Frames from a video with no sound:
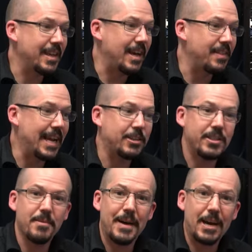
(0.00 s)
uh, the
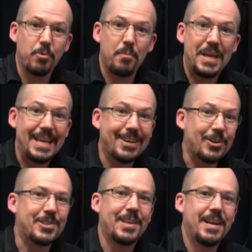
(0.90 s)
HDMI
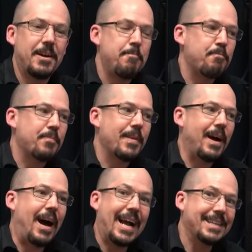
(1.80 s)
repeaters.
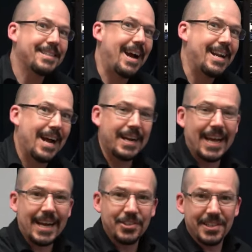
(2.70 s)
I decided I'm going
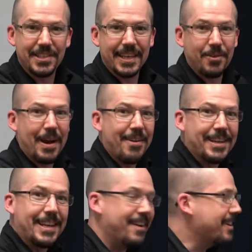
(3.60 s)
to actually stick around
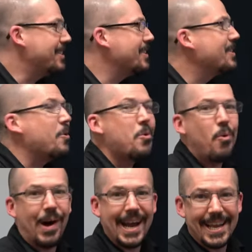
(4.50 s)
in here because it's so
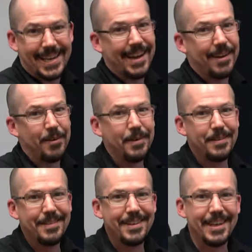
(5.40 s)
quiet now.
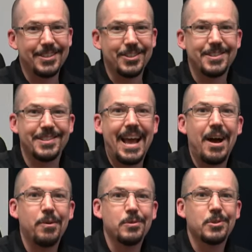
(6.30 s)
It just
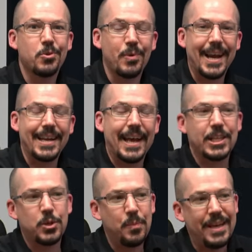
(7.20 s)
sounds great.
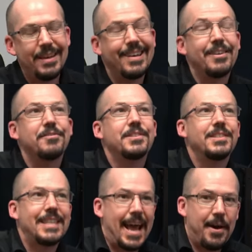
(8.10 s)
And speaking of
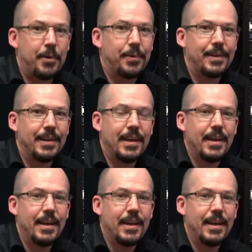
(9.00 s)
sound,